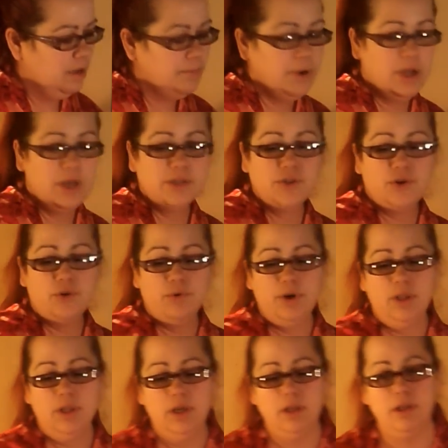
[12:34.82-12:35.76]
Because
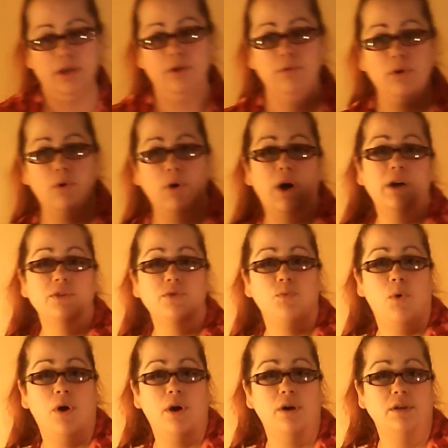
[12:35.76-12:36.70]
Gorilla Glue requires
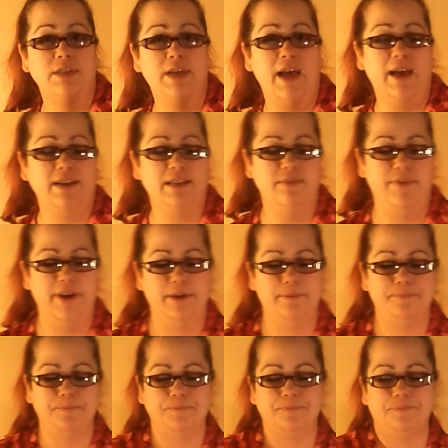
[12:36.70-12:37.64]
water to
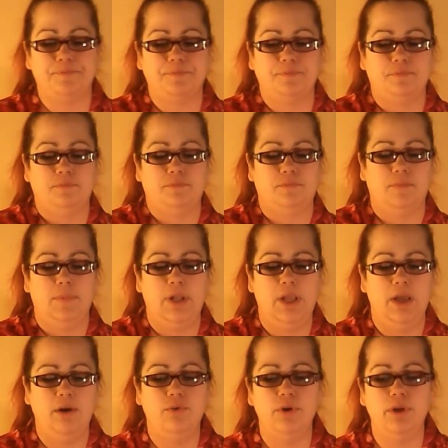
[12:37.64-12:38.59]
activate.
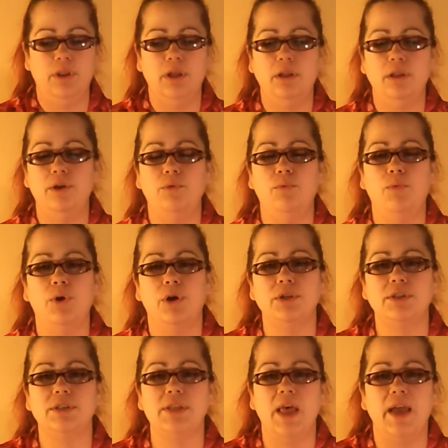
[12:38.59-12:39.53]
Now, Gorilla Glue
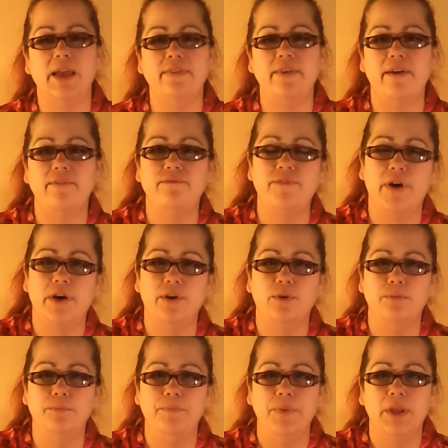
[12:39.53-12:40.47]
works like that
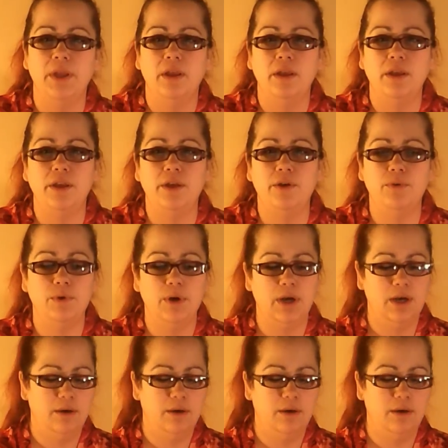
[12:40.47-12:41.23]
foam you